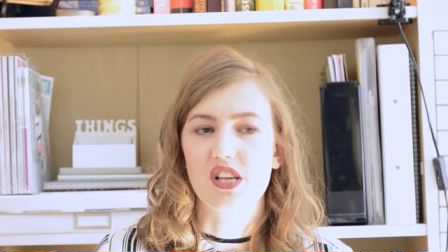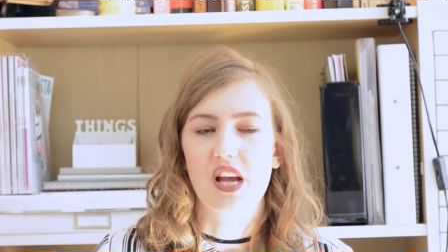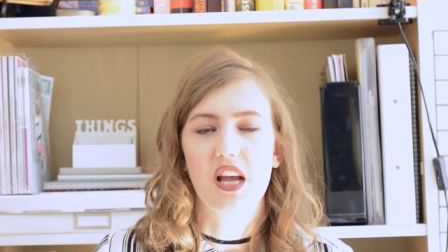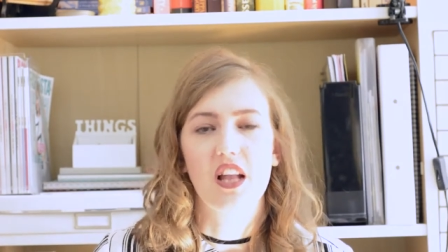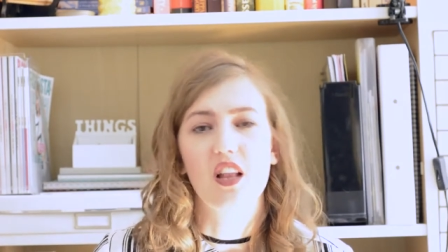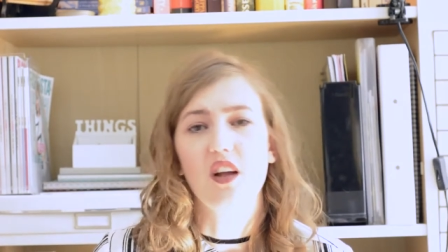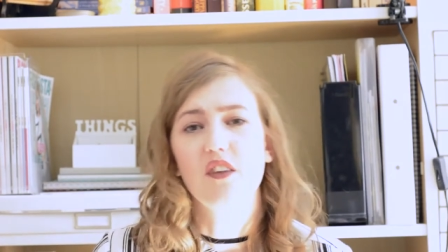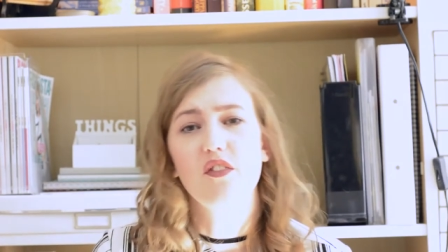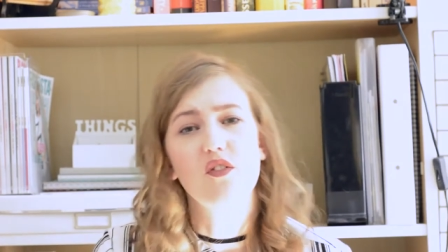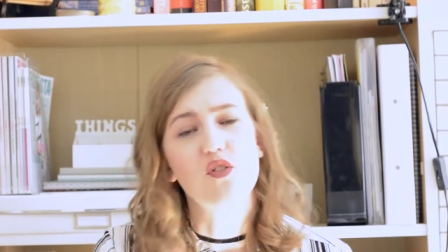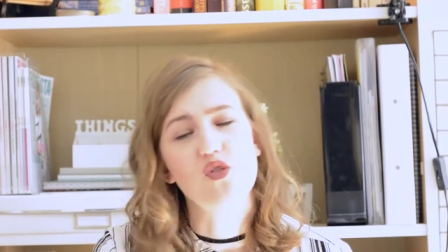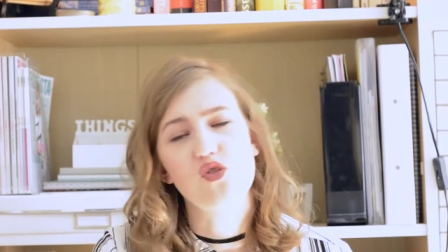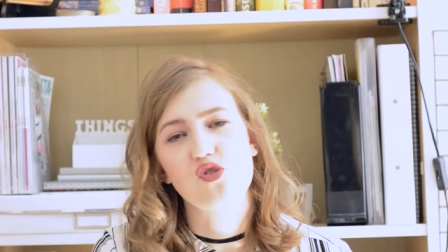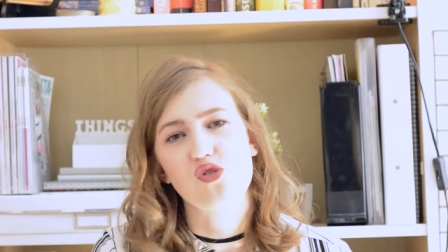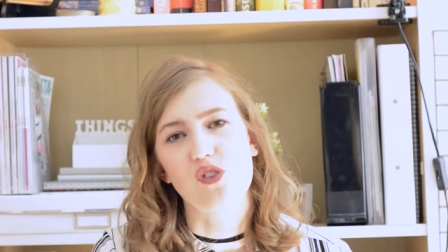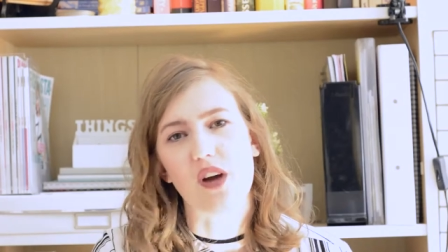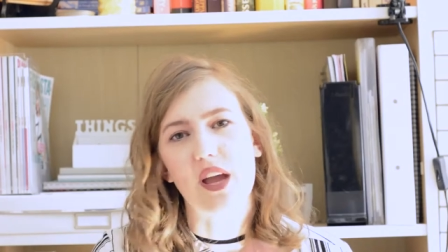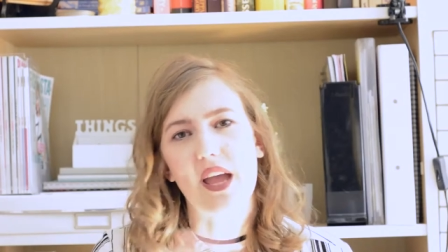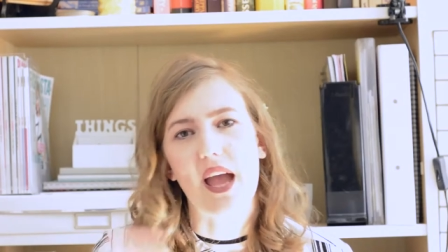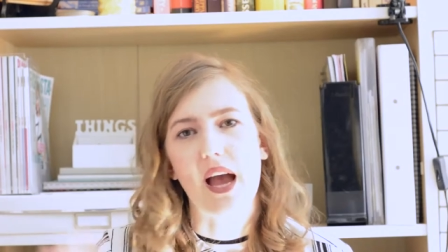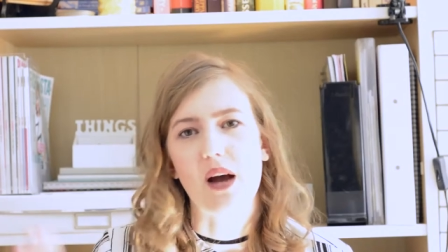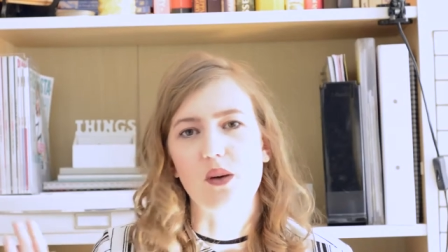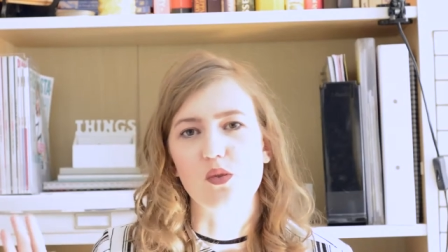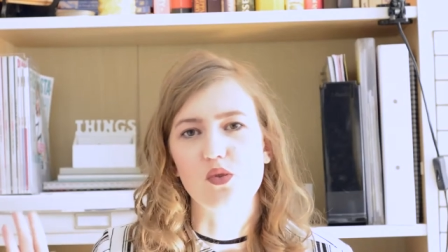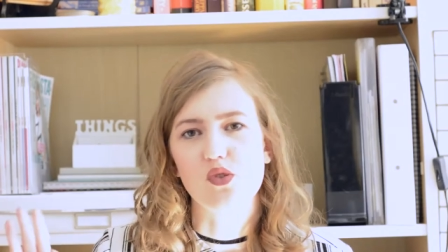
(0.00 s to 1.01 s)
I love to try
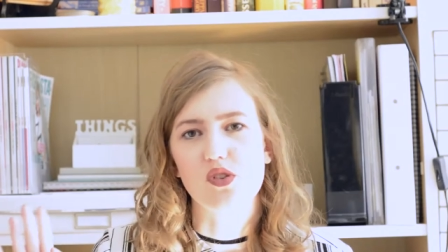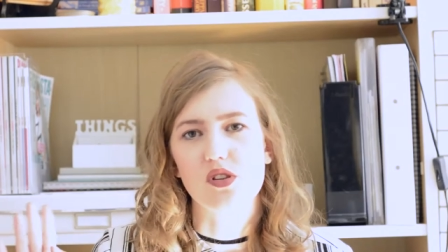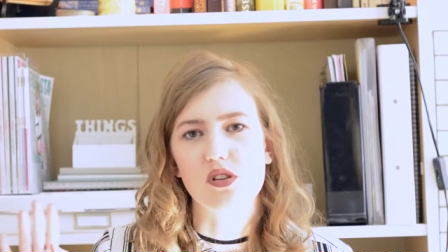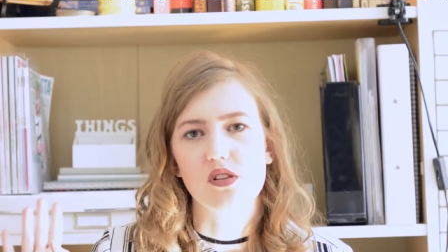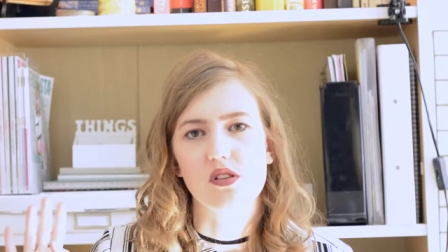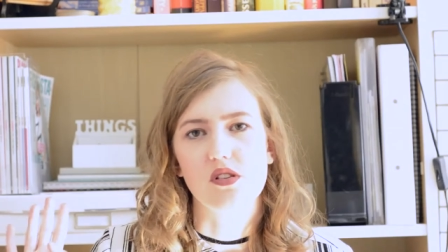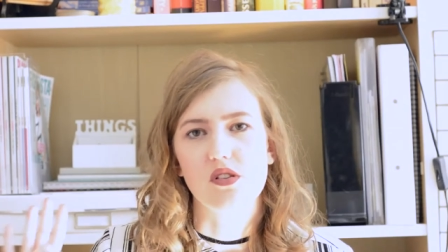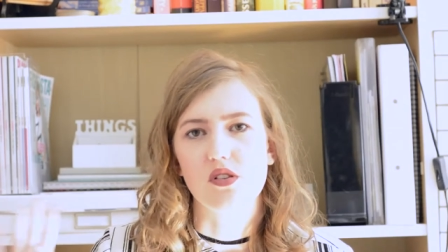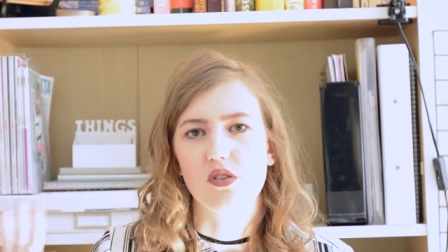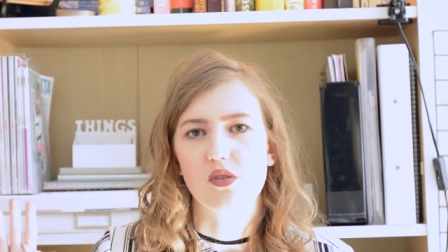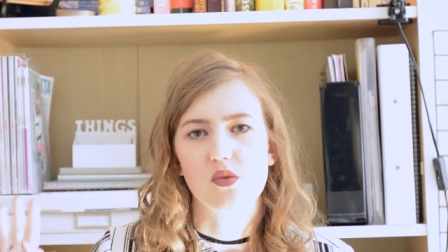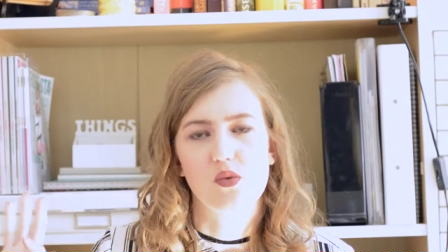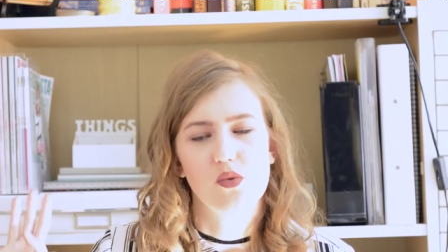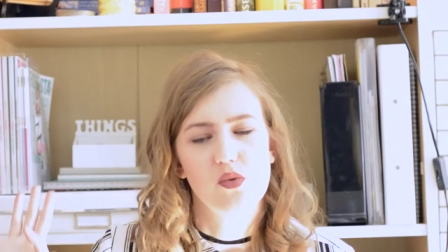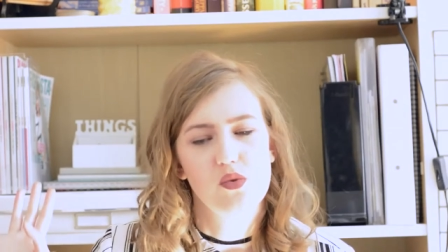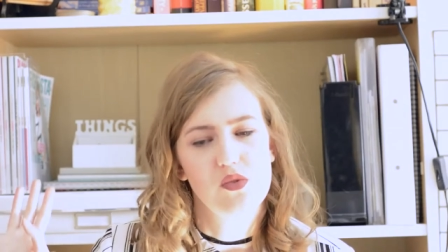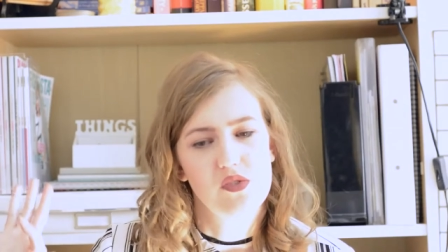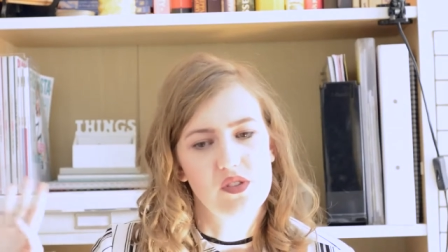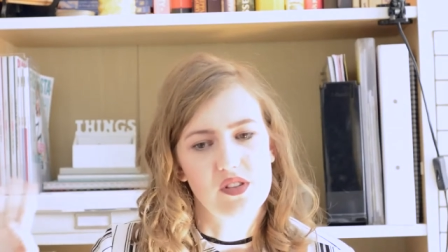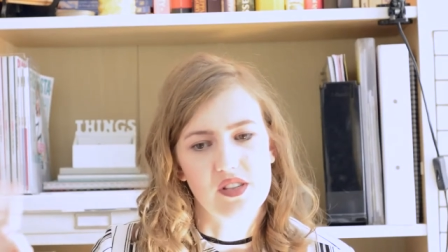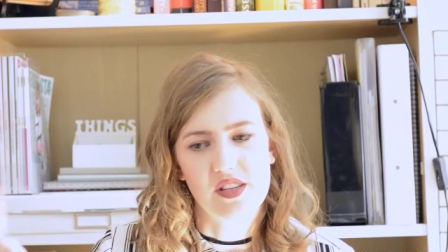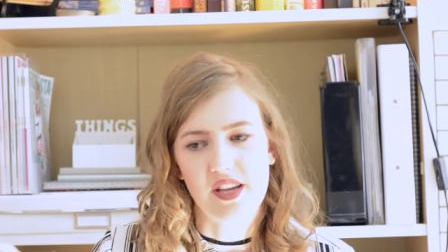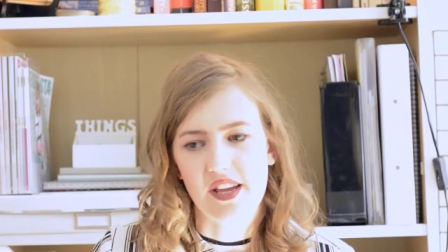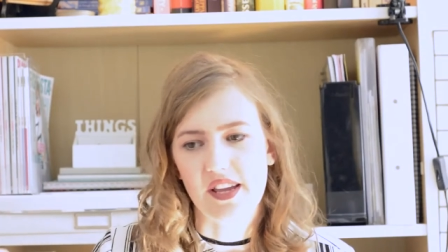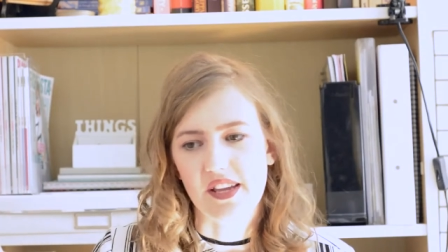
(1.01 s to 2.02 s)
out new
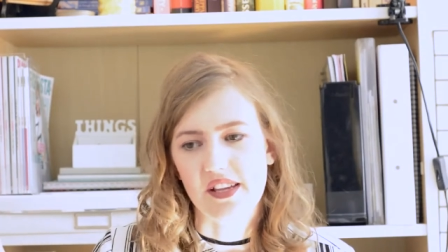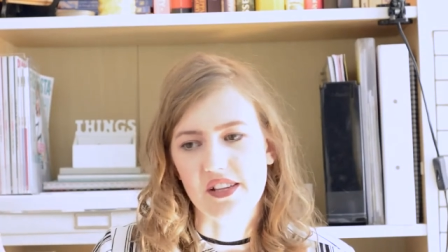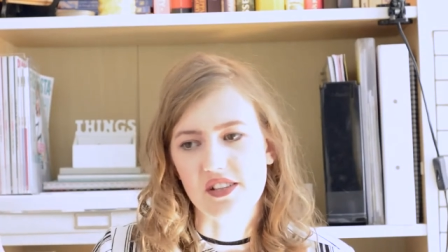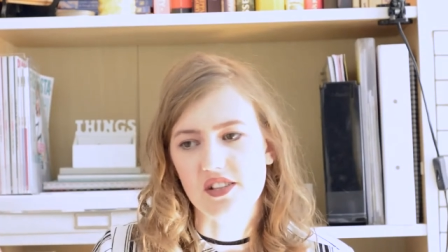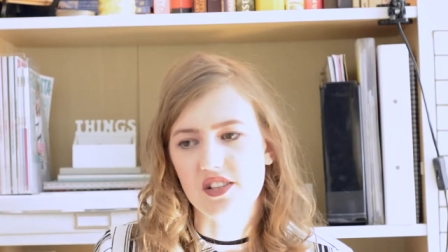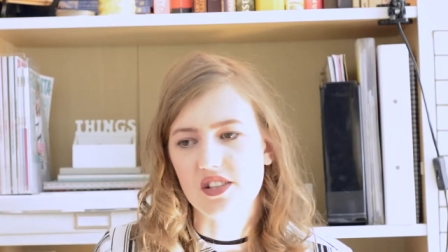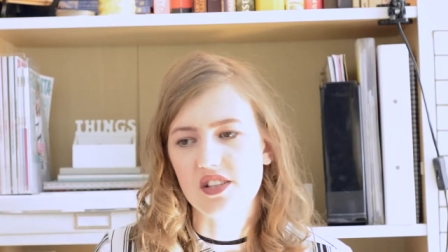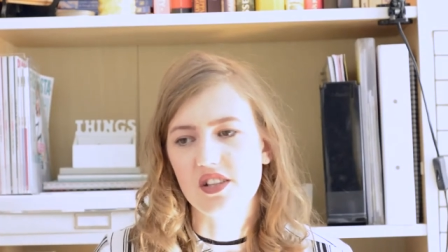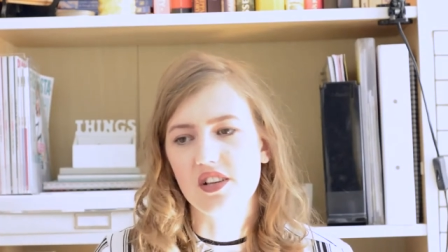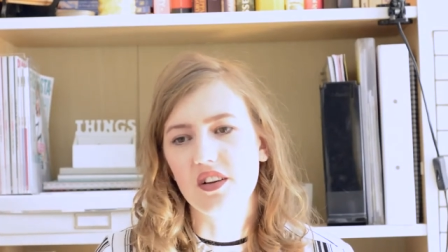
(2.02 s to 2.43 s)
things,